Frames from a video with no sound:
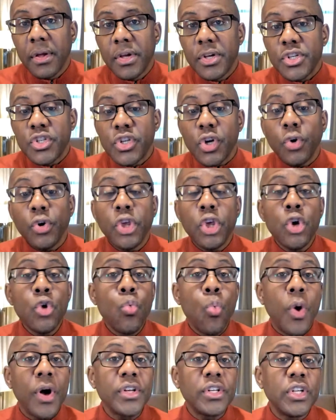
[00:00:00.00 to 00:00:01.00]
So you
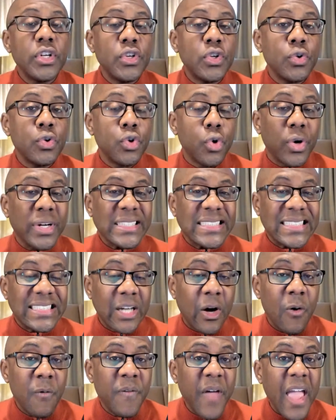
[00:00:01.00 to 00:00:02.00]
want to do
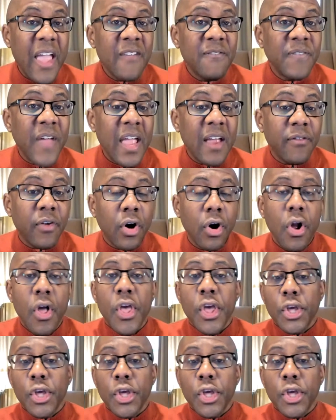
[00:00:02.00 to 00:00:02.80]
yourself a favor.